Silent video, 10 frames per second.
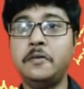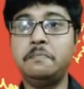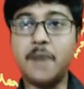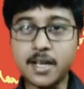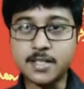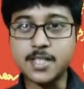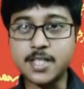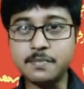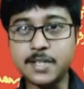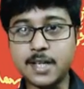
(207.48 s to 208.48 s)

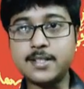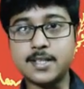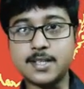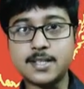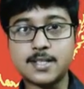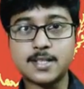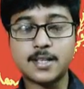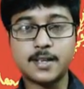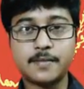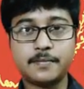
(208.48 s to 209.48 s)
Marxism tells us
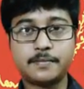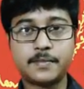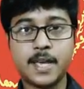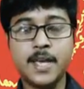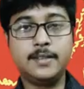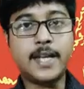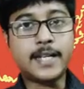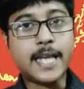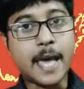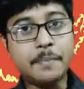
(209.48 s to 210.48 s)

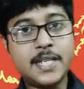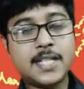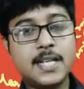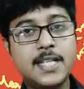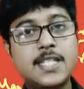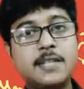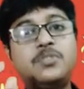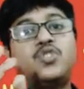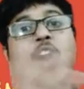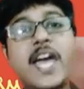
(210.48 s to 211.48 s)
that
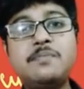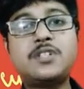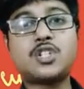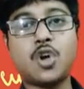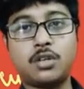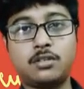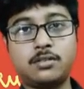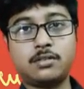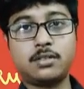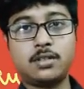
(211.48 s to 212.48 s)
capitalism thrives
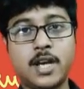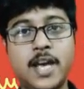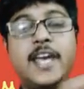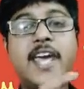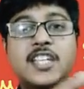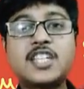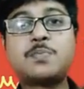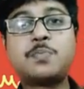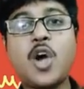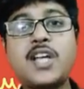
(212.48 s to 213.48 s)
on
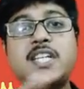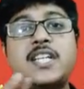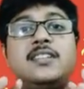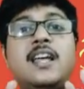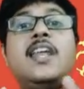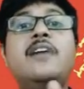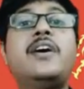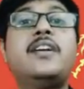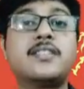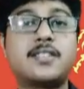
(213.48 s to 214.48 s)
exploiting the
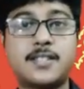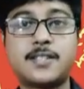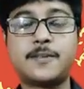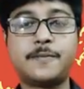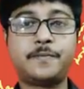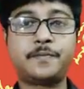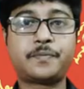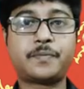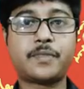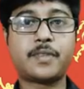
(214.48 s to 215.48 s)
laborers.
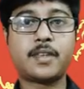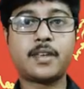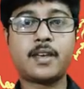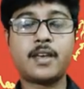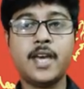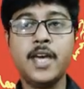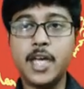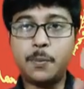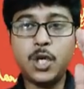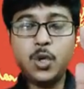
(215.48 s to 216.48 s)

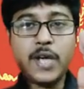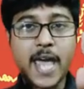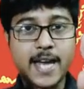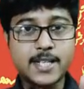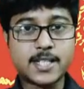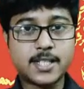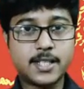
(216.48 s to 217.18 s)
If we look at